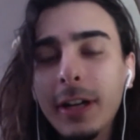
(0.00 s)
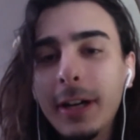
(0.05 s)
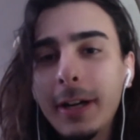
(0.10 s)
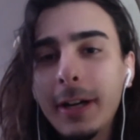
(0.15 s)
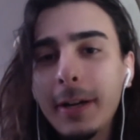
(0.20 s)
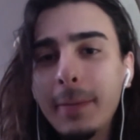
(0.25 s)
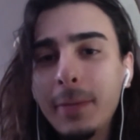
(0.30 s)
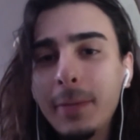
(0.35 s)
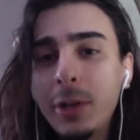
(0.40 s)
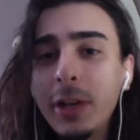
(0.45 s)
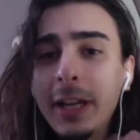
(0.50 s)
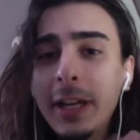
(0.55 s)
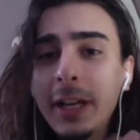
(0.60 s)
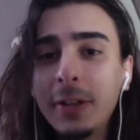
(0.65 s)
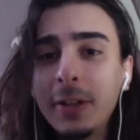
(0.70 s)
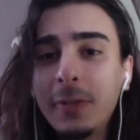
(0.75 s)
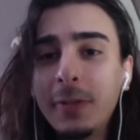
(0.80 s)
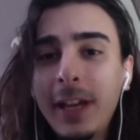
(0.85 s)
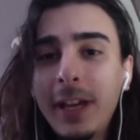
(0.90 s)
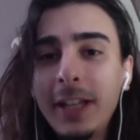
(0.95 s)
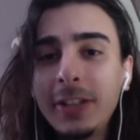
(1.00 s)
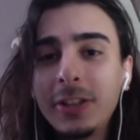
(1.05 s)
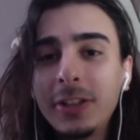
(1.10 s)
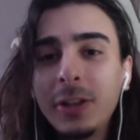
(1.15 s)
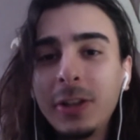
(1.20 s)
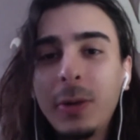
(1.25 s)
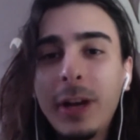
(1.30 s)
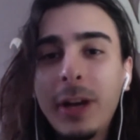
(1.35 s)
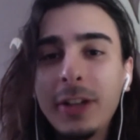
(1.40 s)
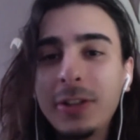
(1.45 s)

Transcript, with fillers: um, your interface so as